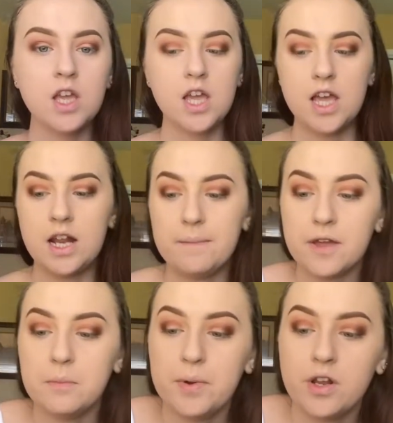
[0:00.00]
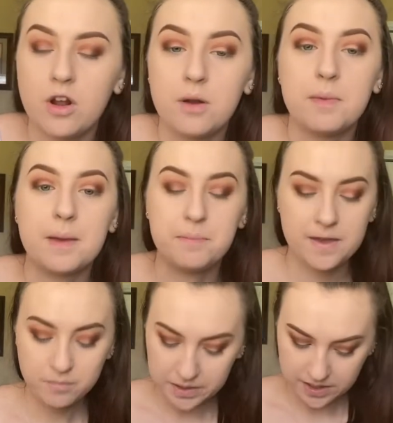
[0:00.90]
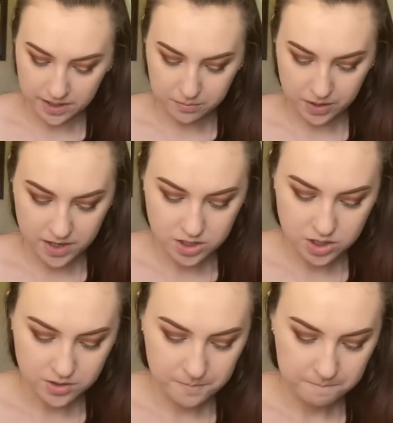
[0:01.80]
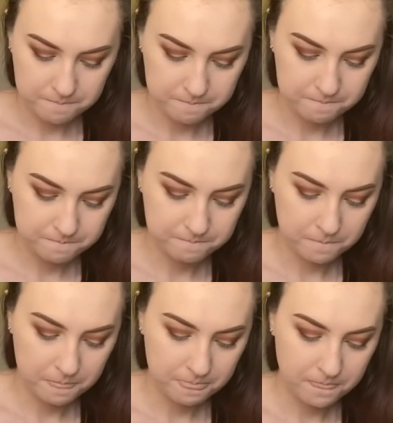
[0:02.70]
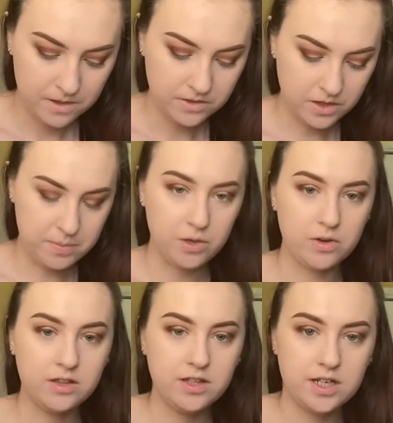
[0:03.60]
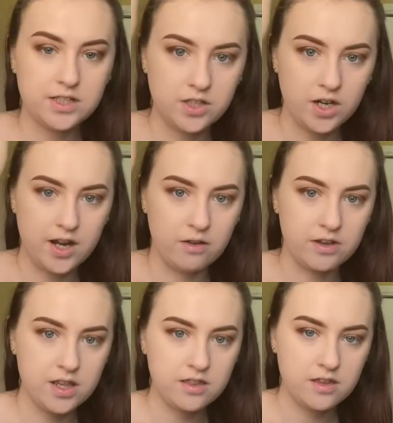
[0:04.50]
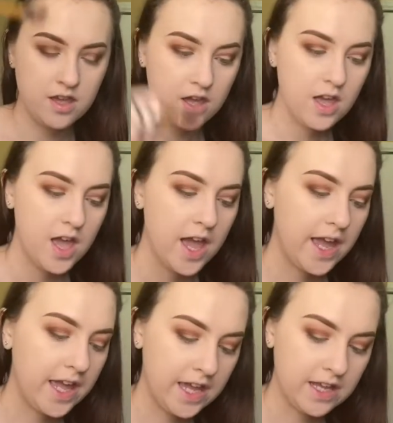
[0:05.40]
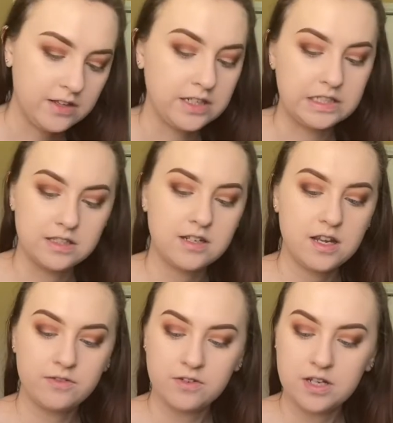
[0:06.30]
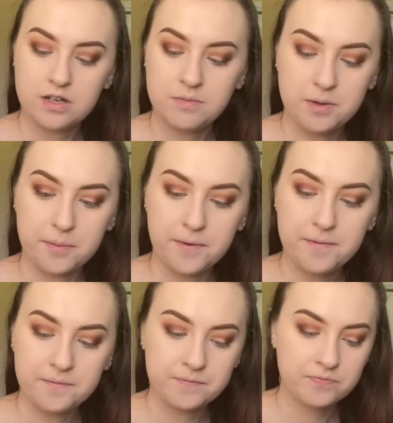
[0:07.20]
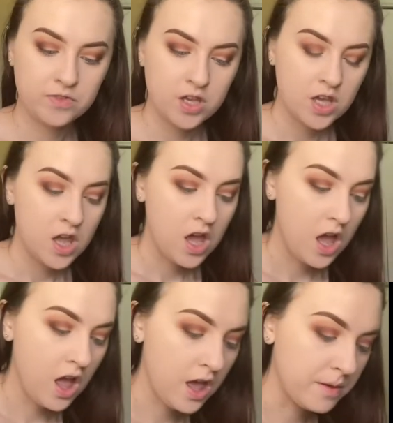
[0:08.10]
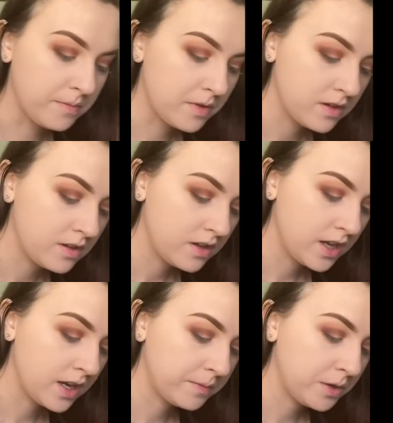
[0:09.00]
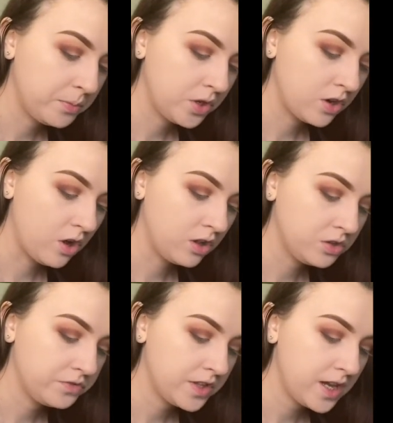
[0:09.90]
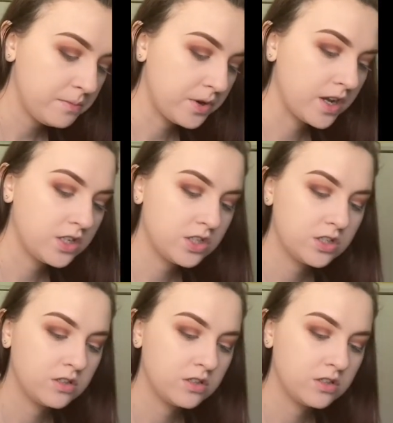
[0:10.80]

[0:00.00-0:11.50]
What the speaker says: and I'm gonna put it on my big blending brush, the big one that I started out with, and that doesn't have a damn number. And I'm gonna put it all over that brush,